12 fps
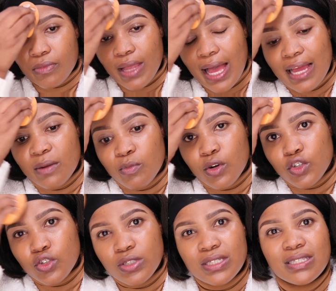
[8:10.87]
I had
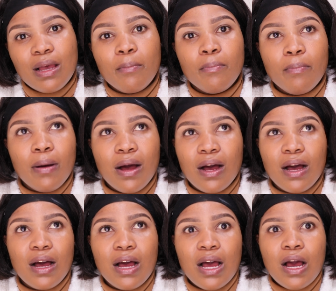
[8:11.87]
produced
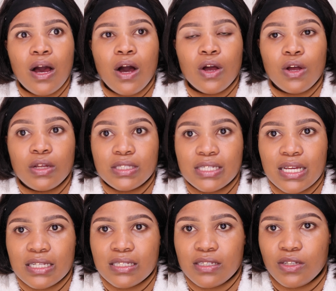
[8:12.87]
subpar
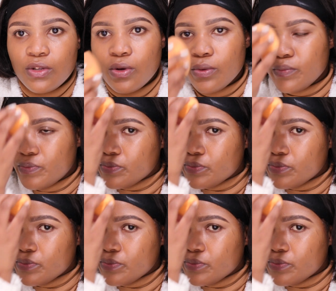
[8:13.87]
content, you know,